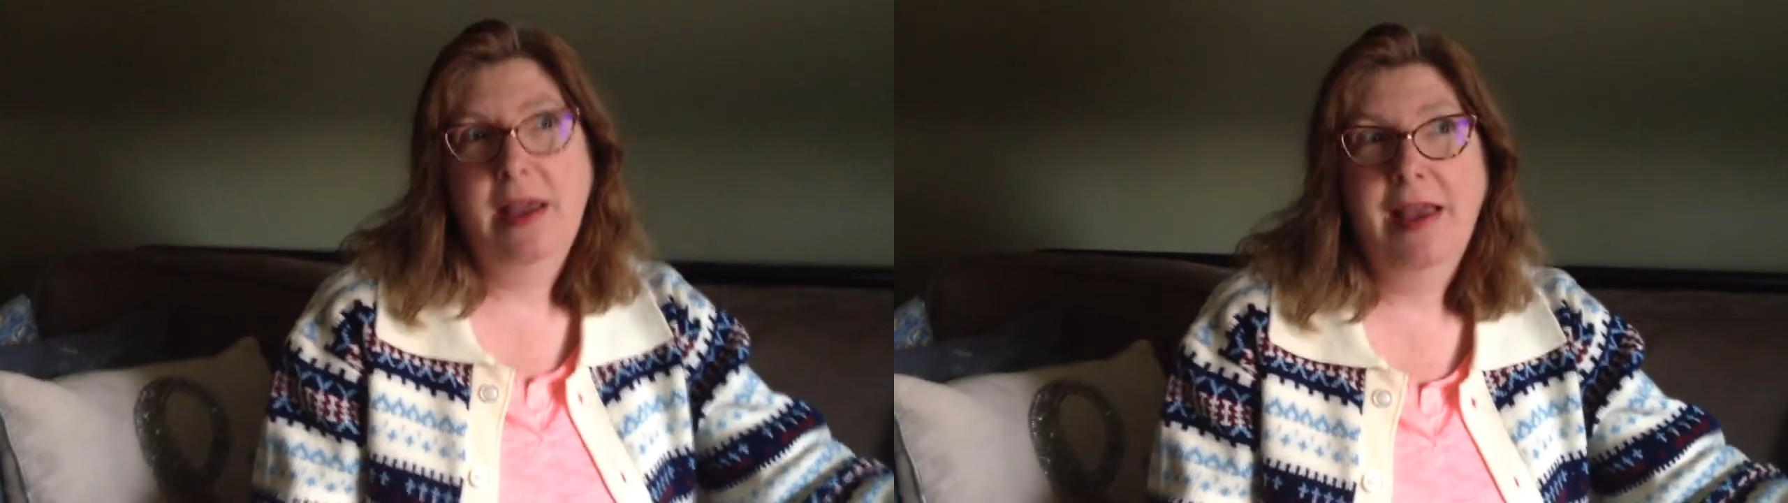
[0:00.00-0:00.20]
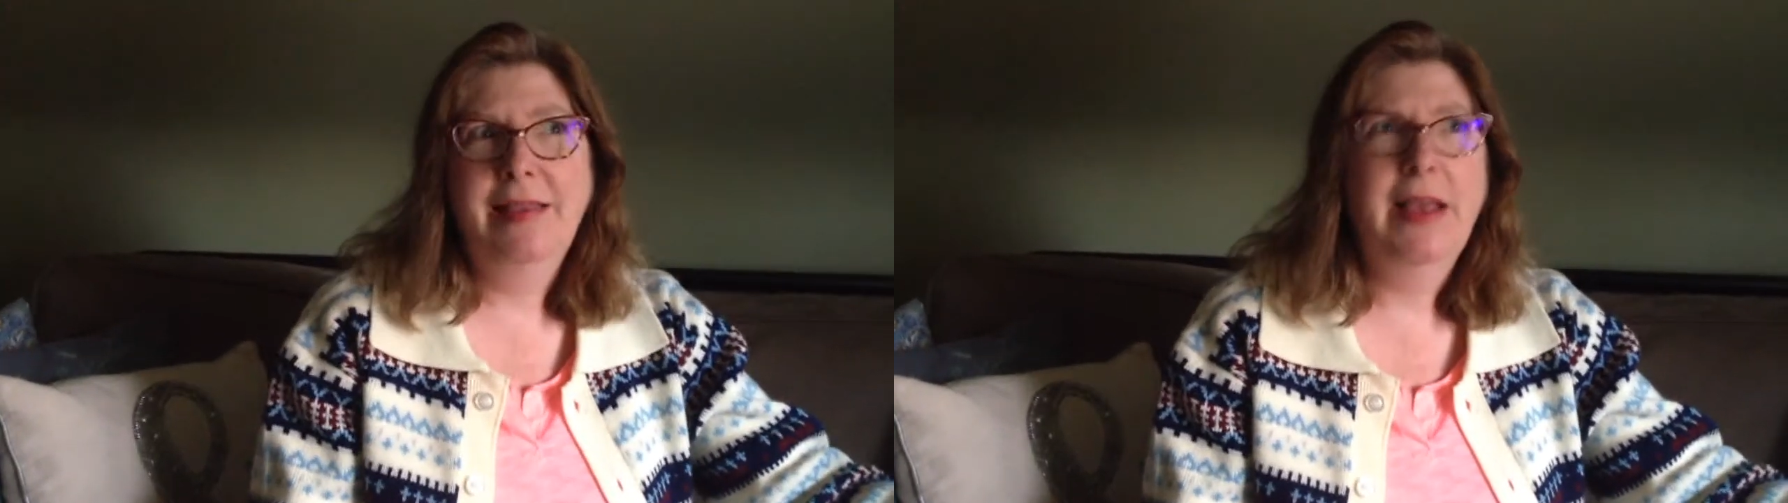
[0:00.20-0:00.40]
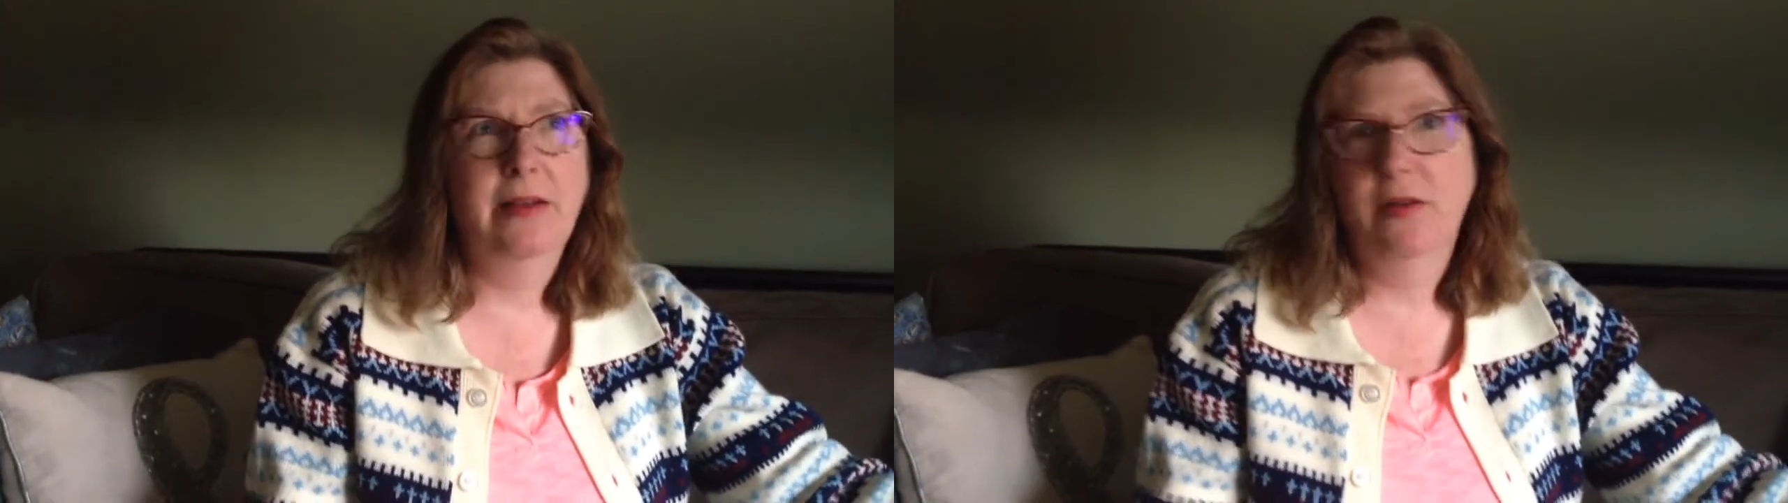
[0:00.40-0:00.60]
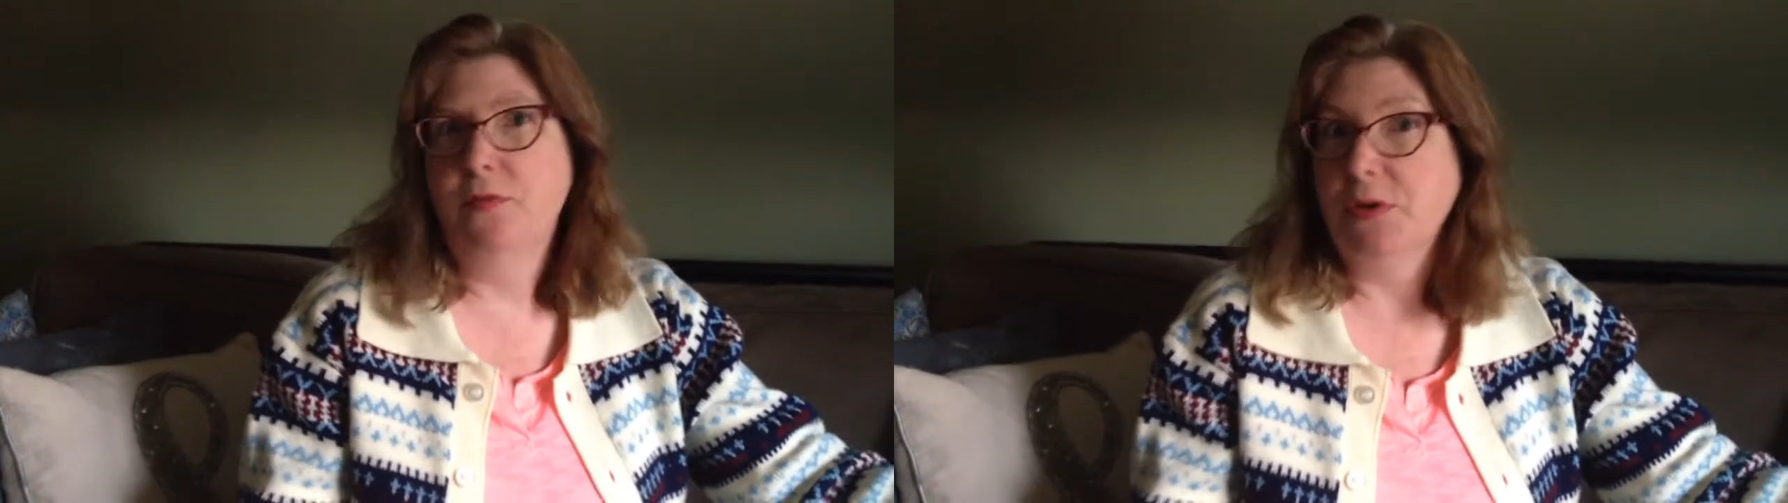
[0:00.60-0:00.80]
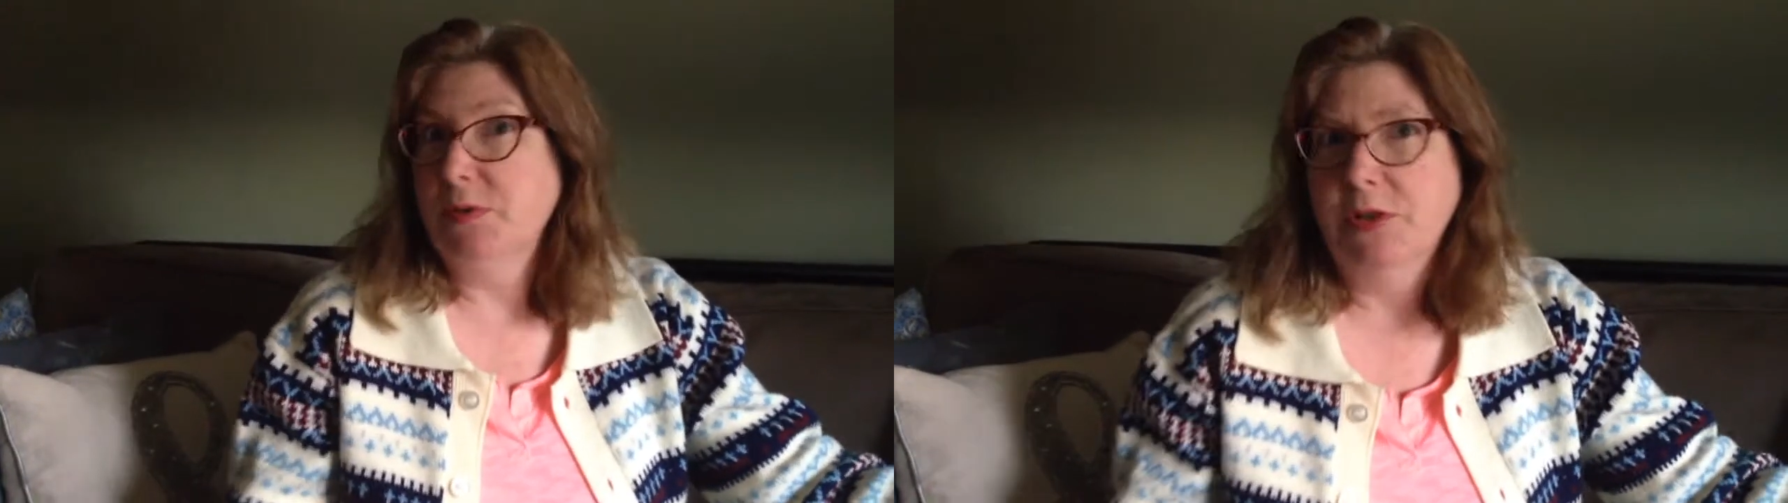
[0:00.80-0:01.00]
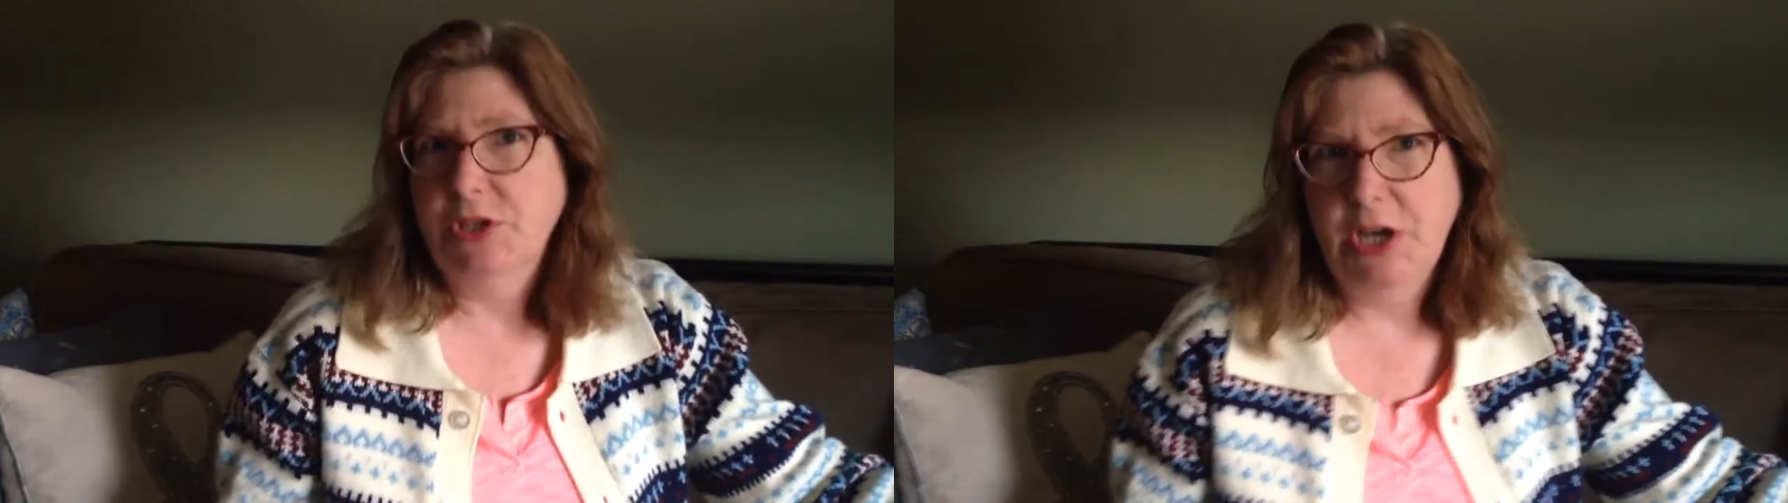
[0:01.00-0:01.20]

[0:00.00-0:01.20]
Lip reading: And then, of course, one